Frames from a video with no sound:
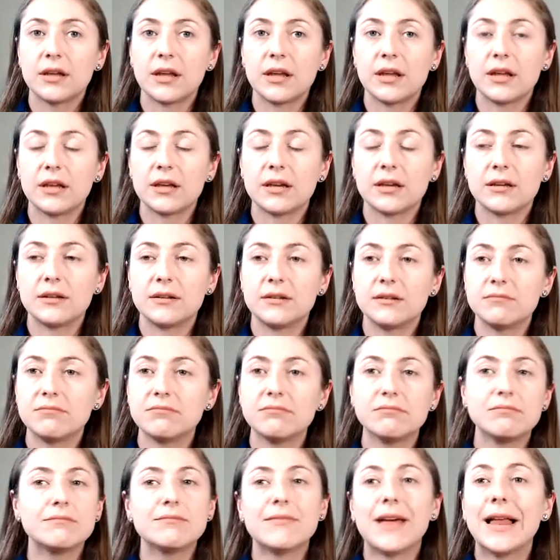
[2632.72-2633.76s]
And
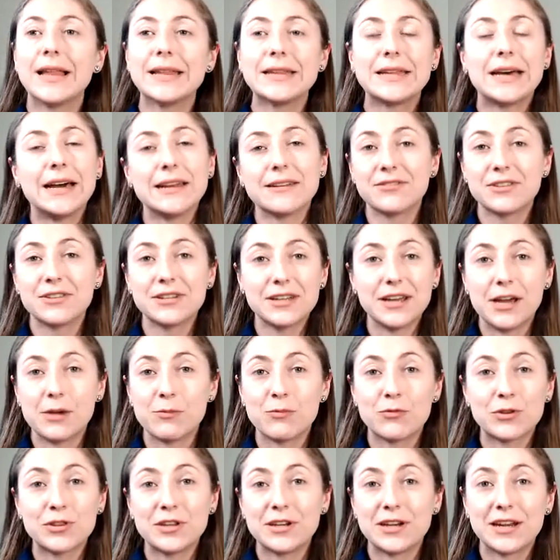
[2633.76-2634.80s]
a lot of the
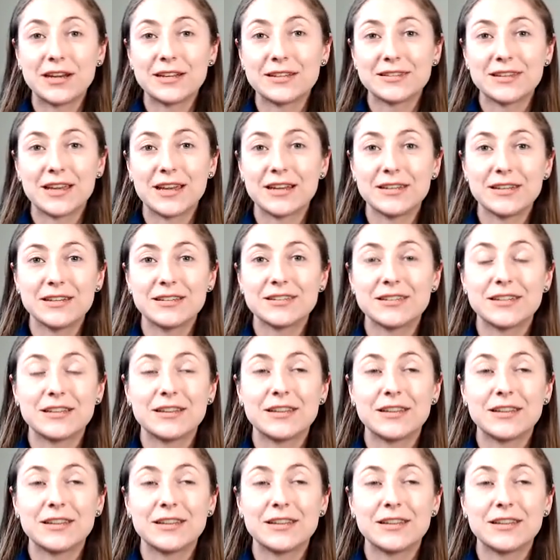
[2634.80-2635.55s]
time for the data scientist,